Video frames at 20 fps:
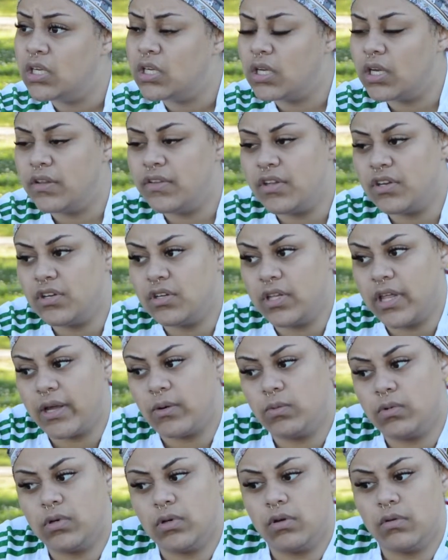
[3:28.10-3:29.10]
And then you're like,
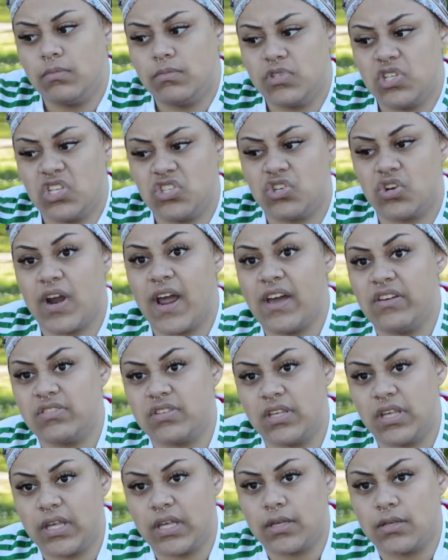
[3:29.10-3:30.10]
well, since you're
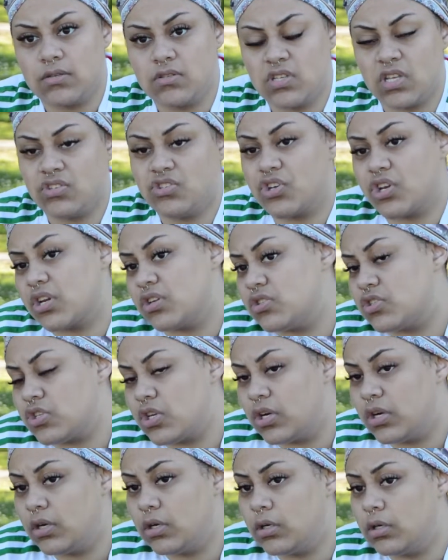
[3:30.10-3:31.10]
asking, since you're
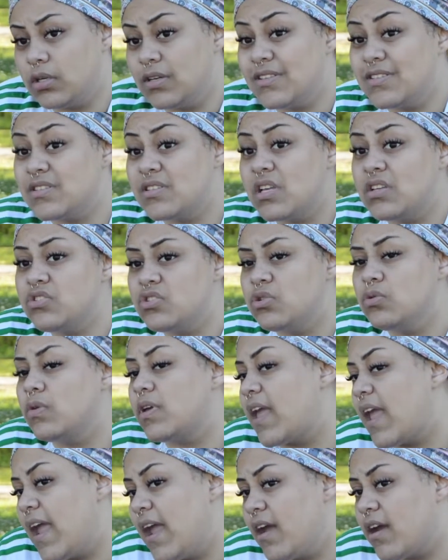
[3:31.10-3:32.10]
concerned, since you
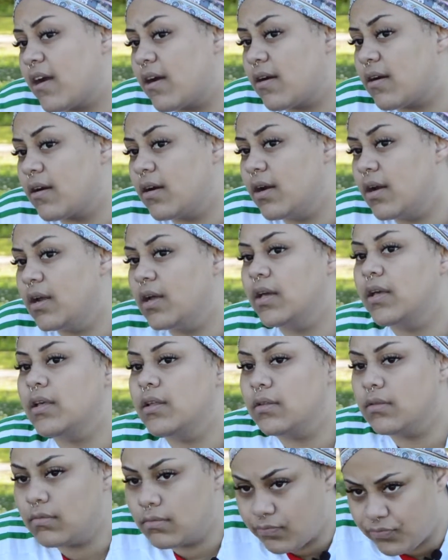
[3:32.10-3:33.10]
care,
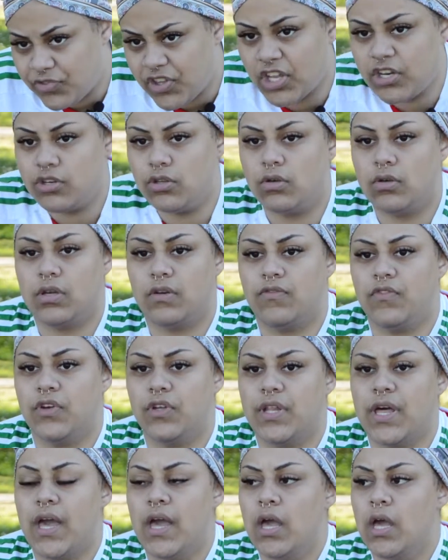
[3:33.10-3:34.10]
then you can
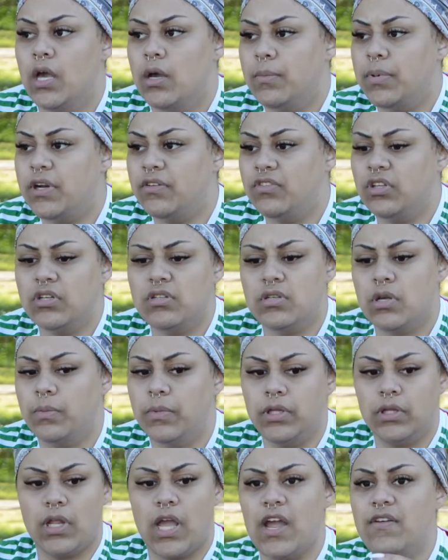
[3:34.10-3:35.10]
feel that. But if there's
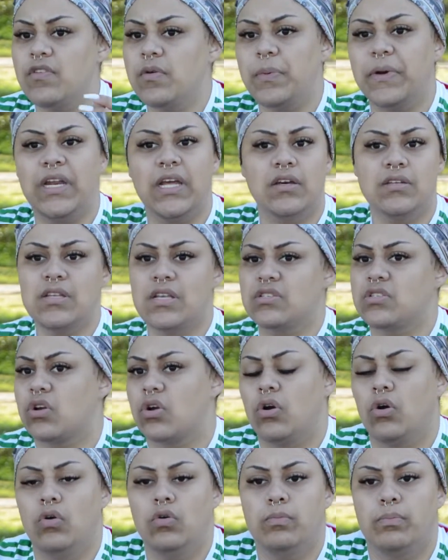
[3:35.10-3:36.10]
someone, everybody else has
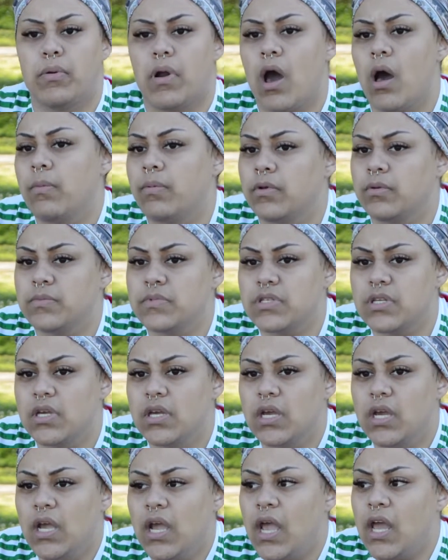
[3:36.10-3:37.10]
their own problems.
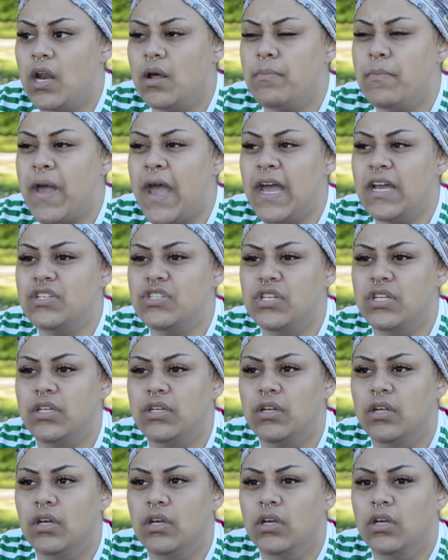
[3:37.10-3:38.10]
And
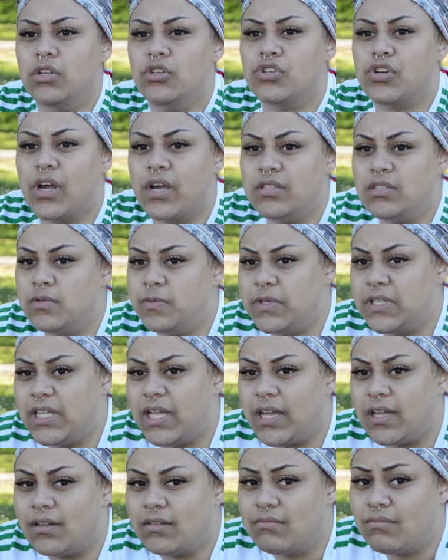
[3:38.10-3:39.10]
imagine trying to be
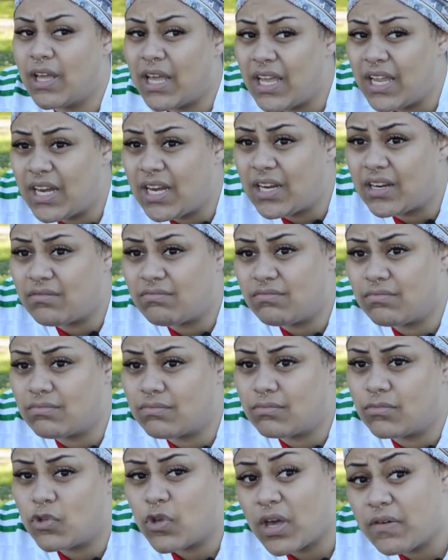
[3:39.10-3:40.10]
like, hey,
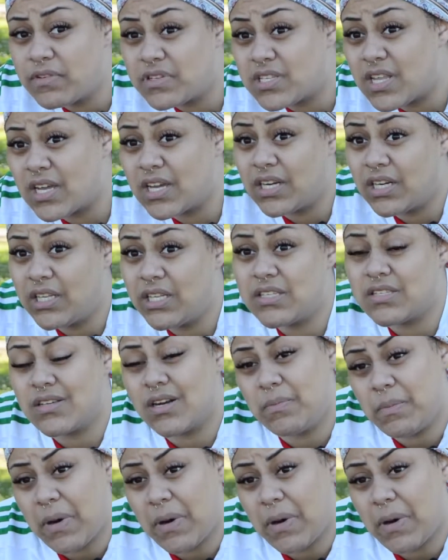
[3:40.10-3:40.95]
do you have a second to listen to